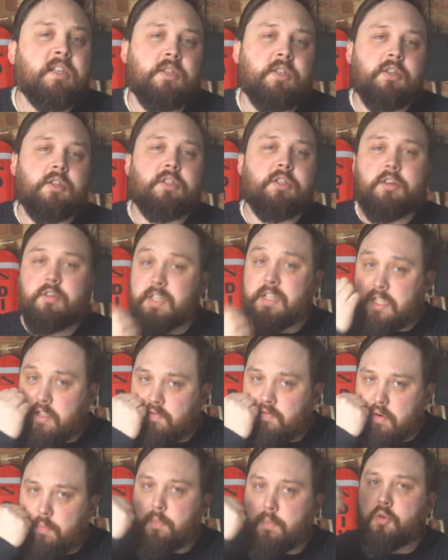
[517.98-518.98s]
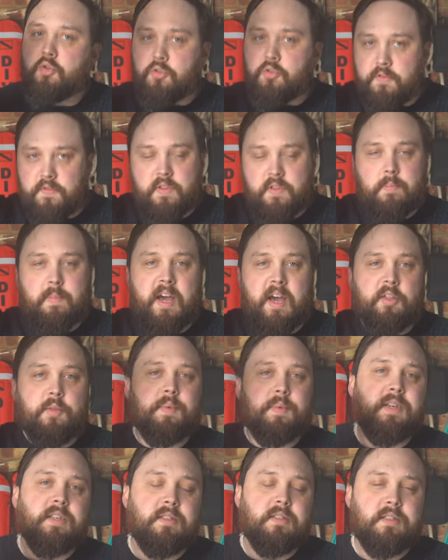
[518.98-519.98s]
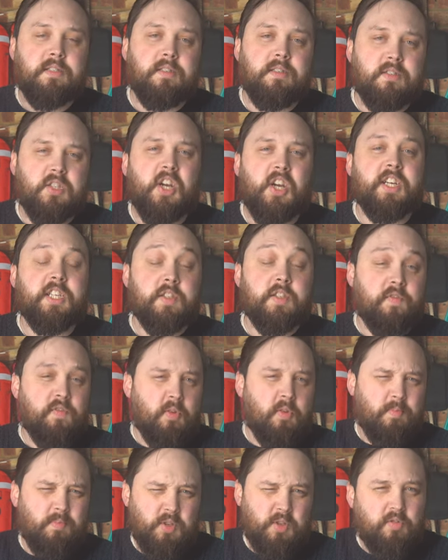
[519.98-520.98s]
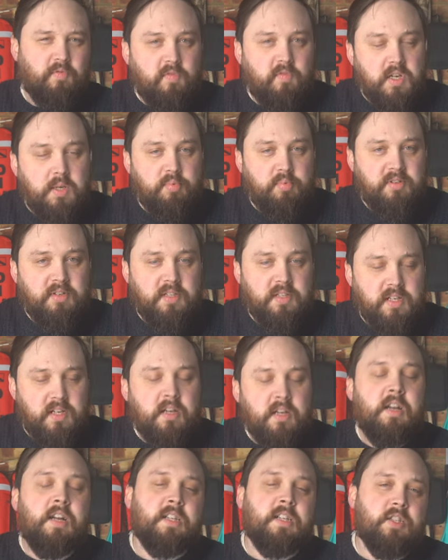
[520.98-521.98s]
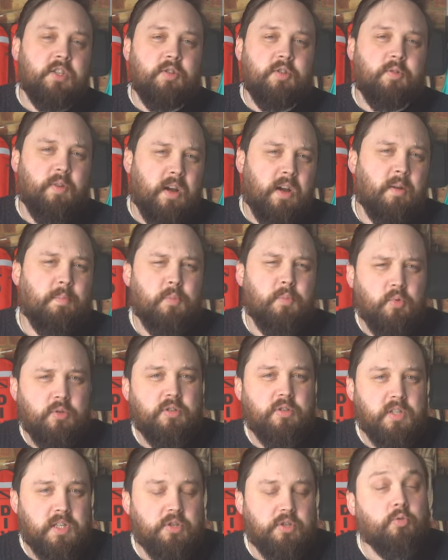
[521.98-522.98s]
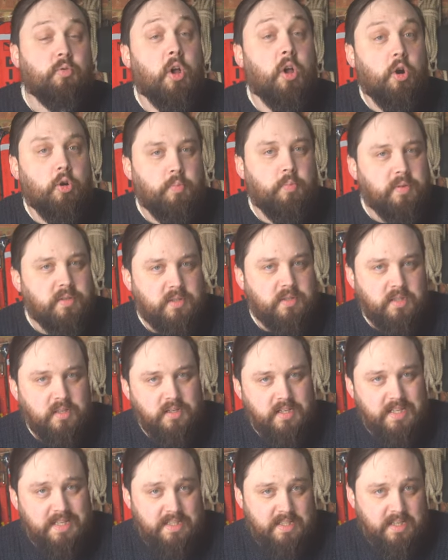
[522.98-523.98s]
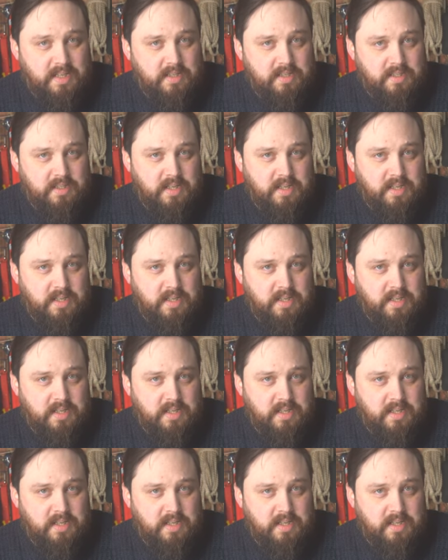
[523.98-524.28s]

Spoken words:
so that you don't need to remove the mouthpiece to change from your rebreather to a more traditional open circuit second